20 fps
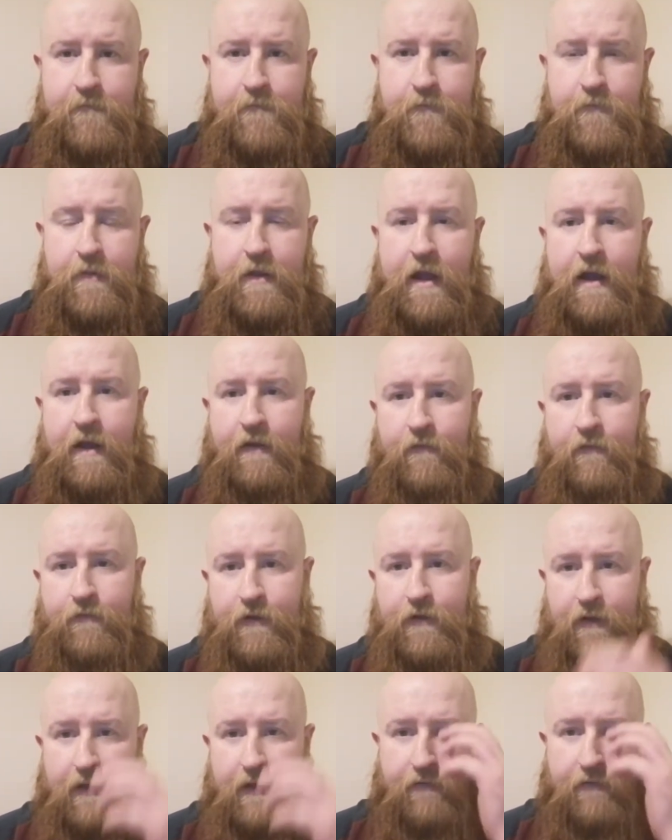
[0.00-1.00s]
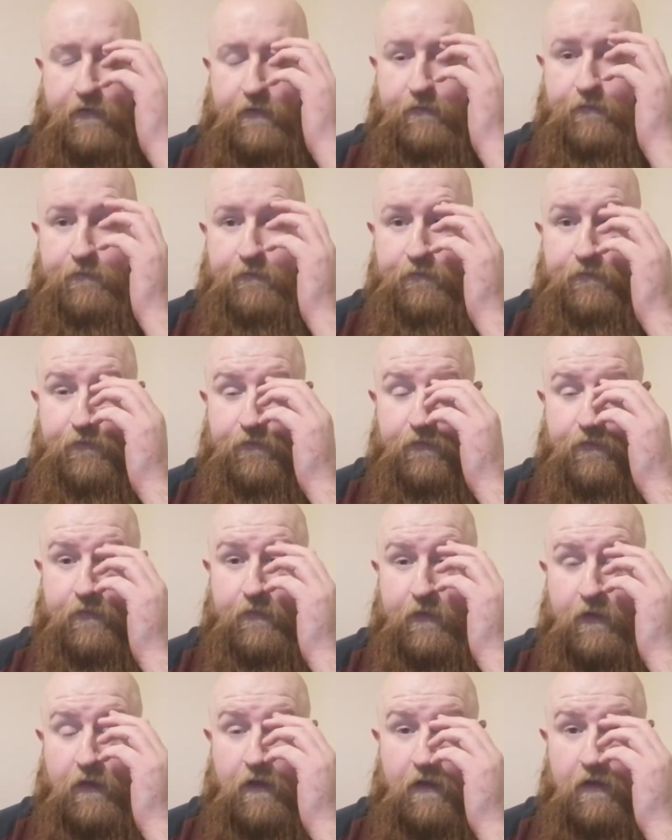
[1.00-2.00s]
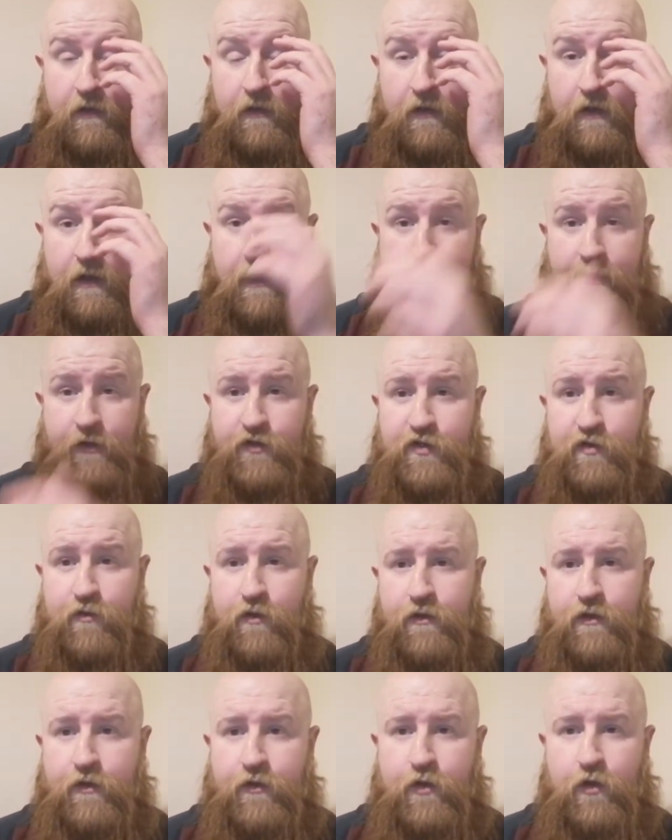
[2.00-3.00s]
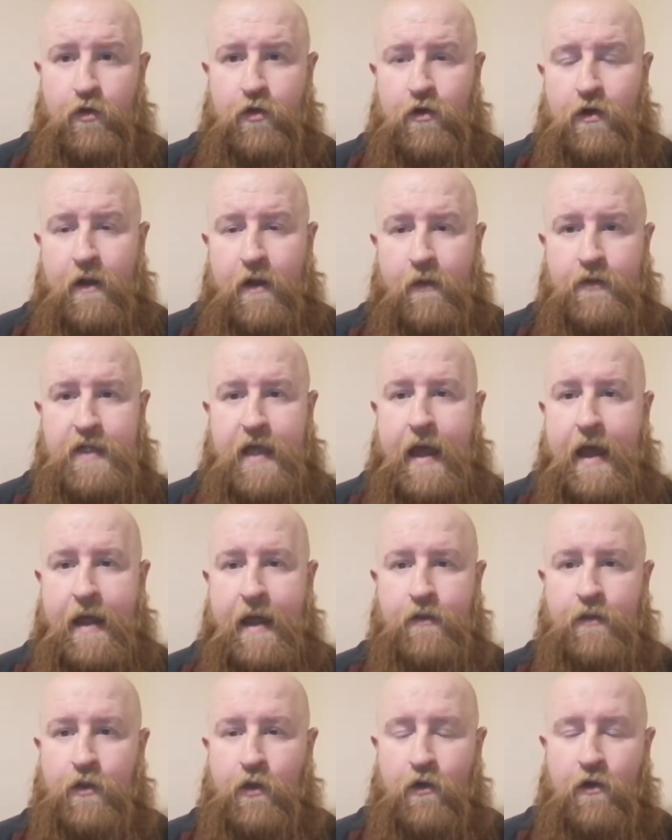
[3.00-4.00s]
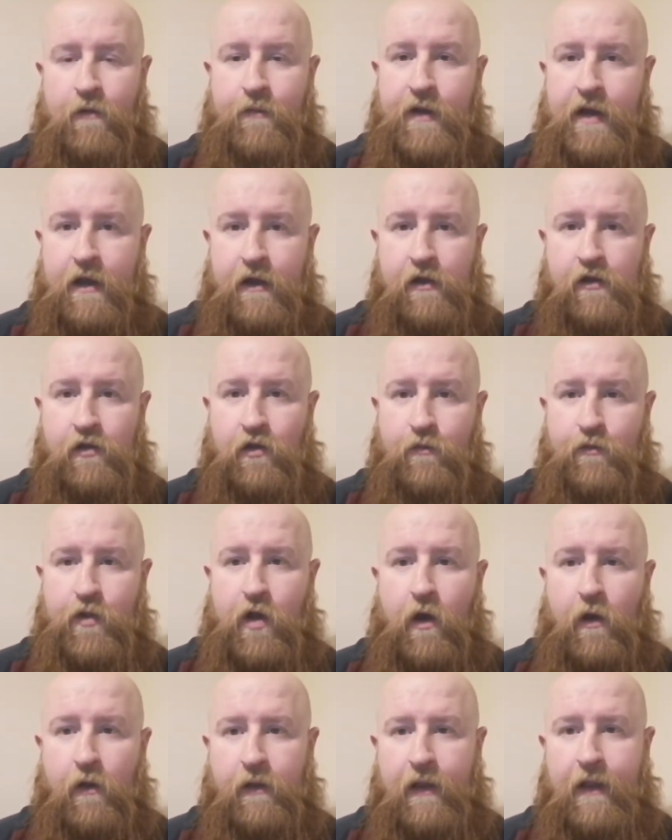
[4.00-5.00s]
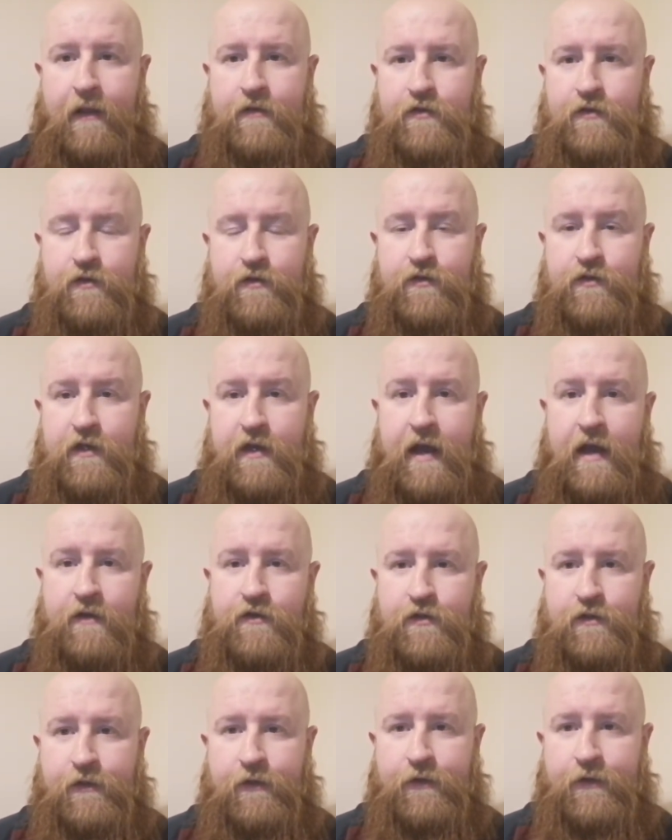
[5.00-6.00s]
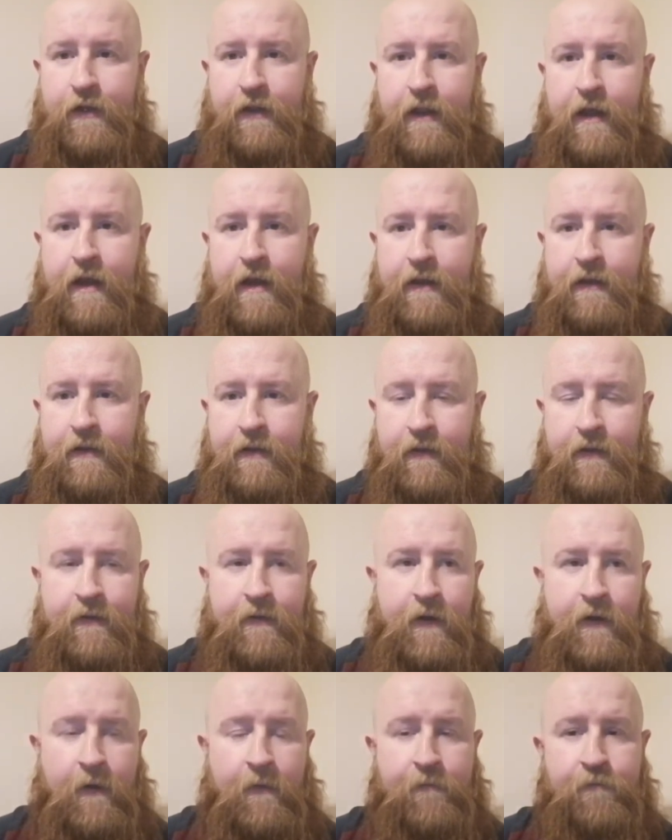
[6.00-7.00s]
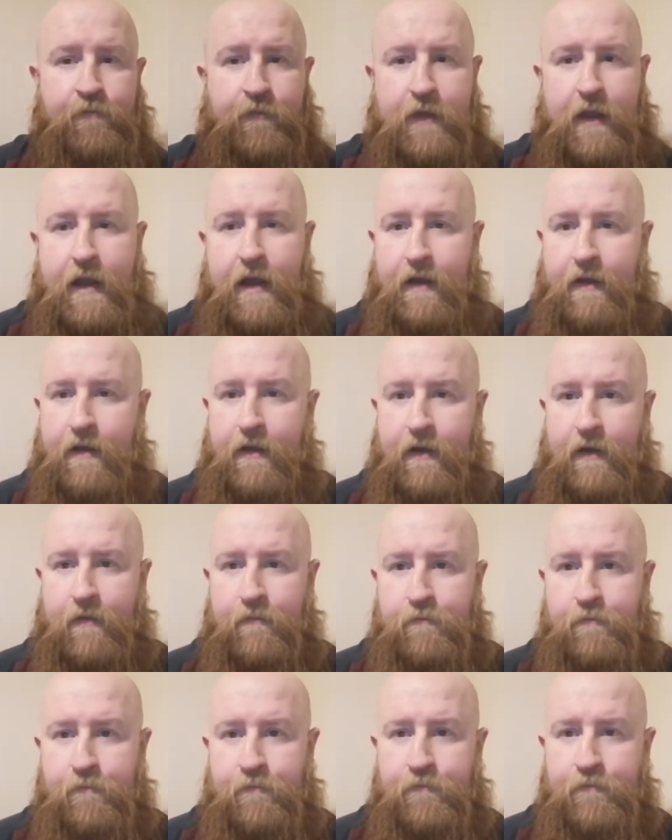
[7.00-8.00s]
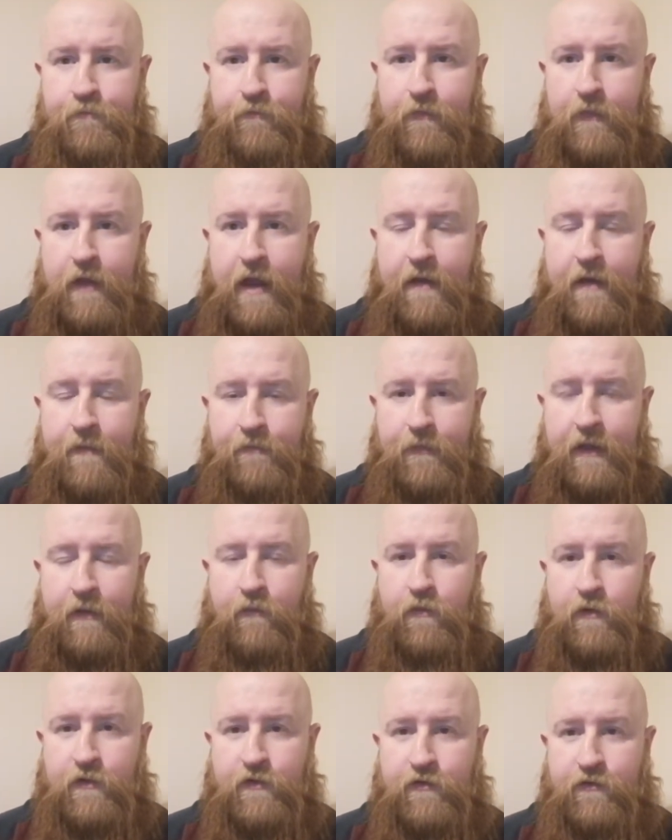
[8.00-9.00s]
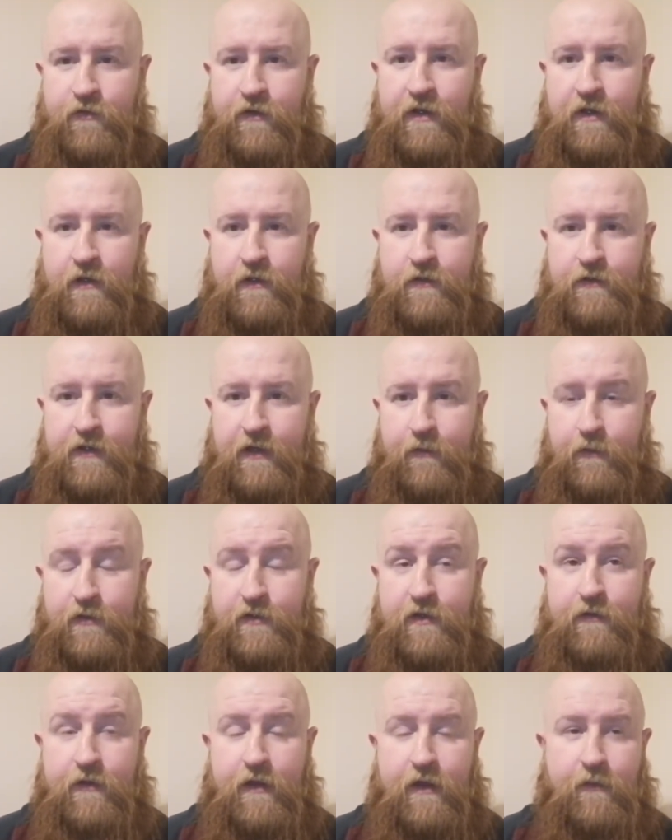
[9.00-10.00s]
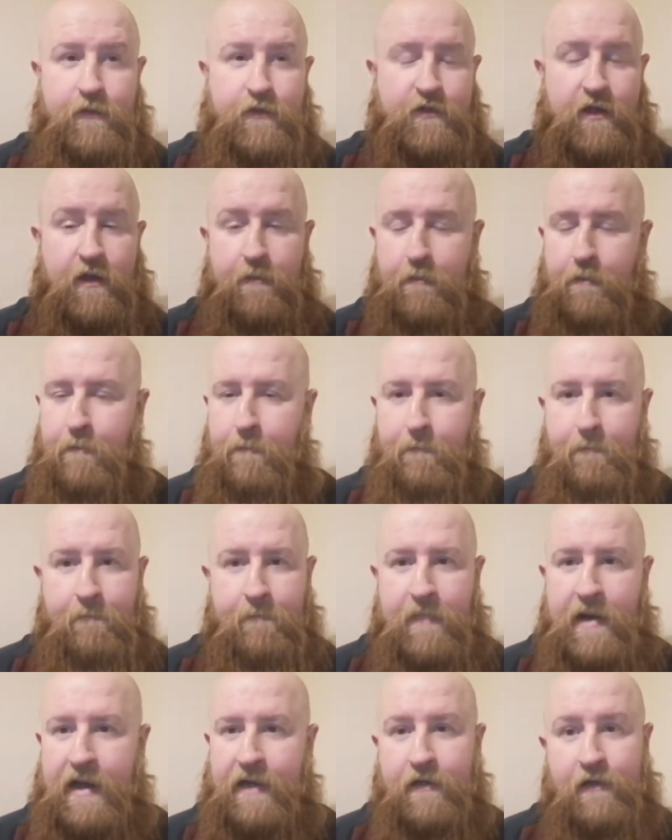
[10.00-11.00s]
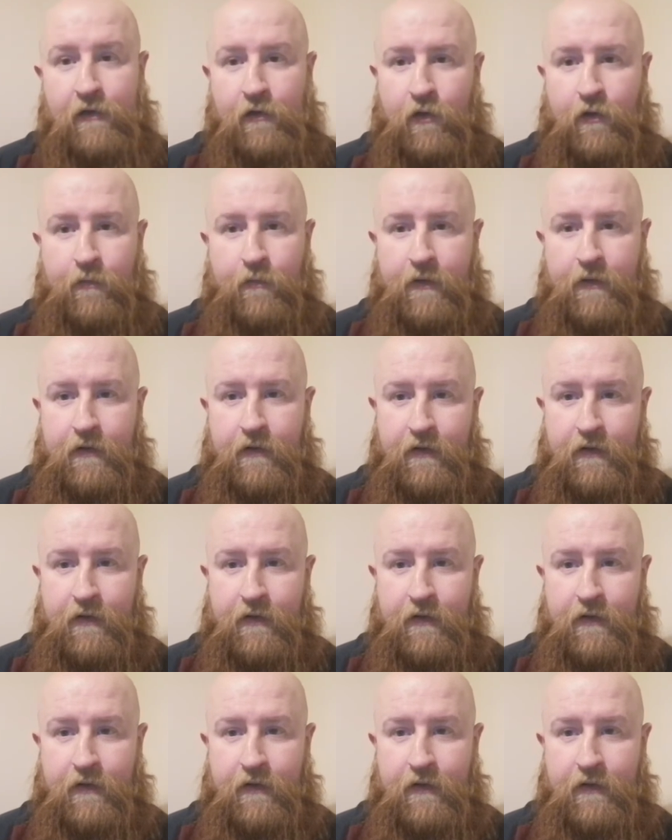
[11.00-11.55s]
Nine of the 11. I used to run the door. I was the head doorman at a club called Legends in Ashton under Lyne. And um, yeah, it was fierce. It was a it was a mad club.